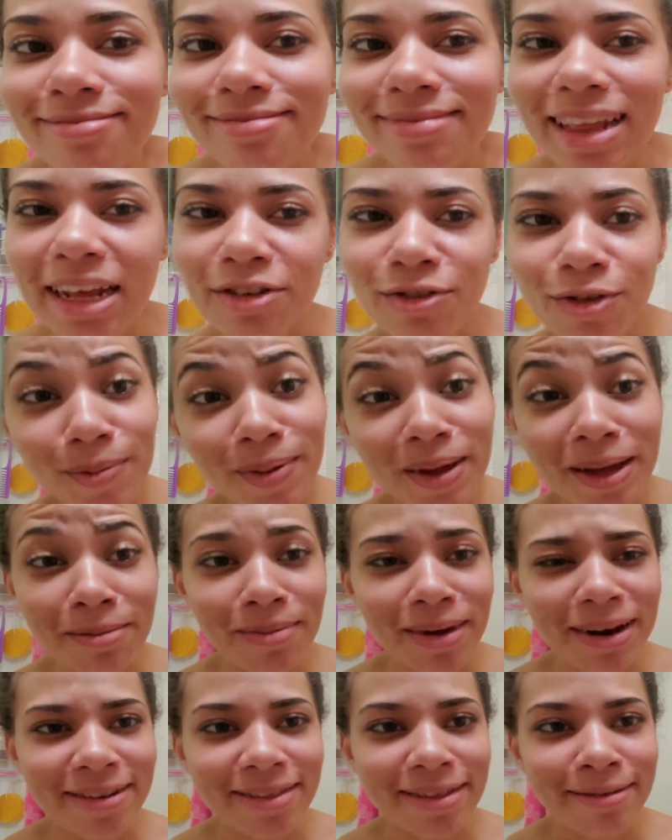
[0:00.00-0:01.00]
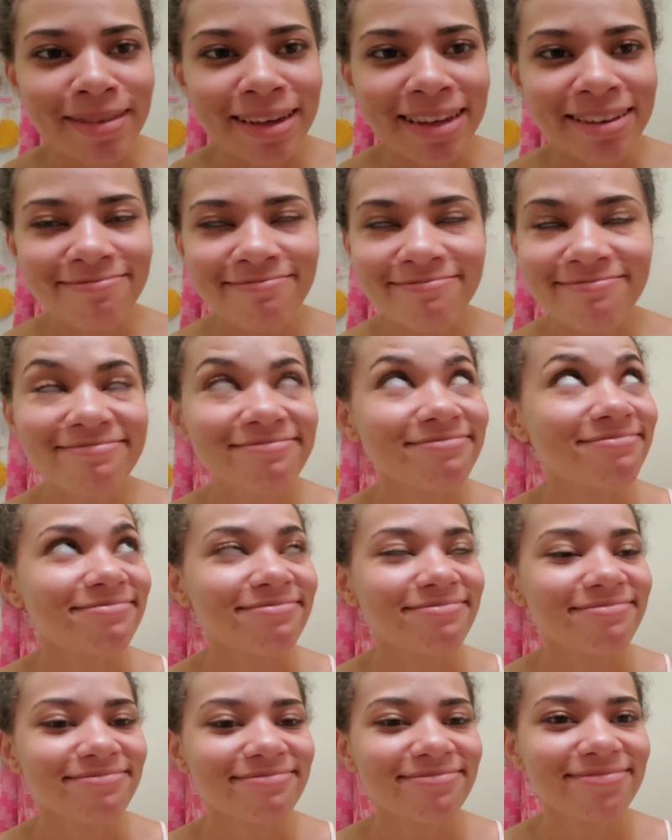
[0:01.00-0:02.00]
Thanks for being better than me.
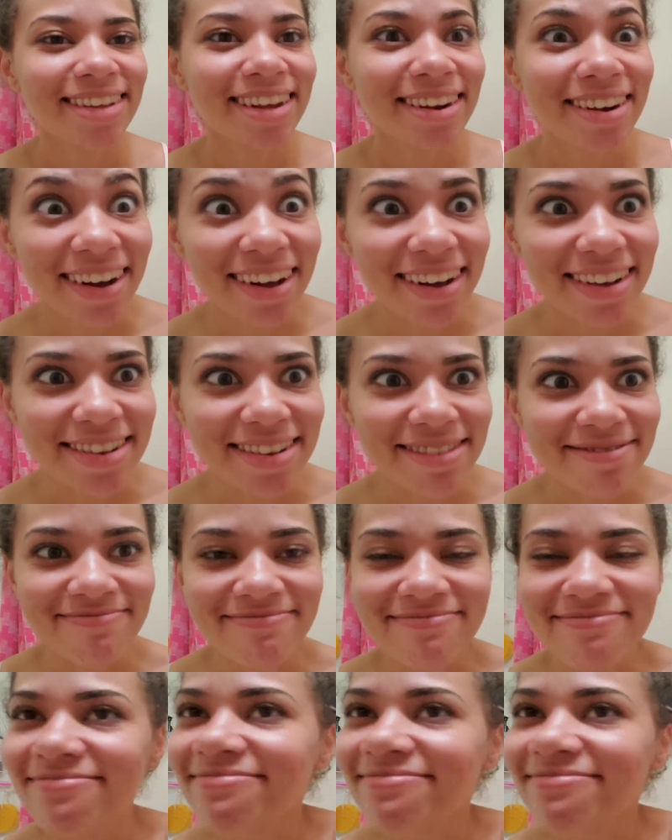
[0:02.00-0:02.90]
You're awesome.